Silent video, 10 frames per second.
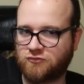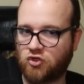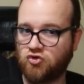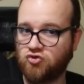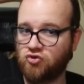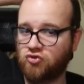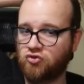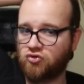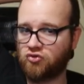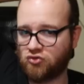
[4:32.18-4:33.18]

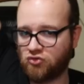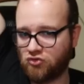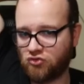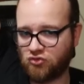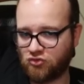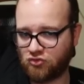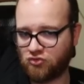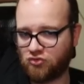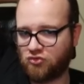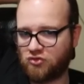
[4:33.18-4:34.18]

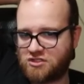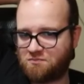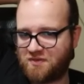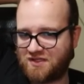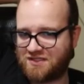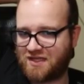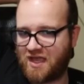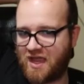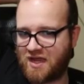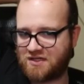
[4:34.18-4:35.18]
Ooh, it's a piece of
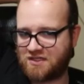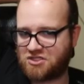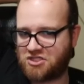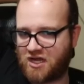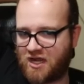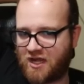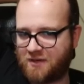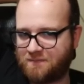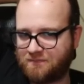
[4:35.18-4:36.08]
candy, chat.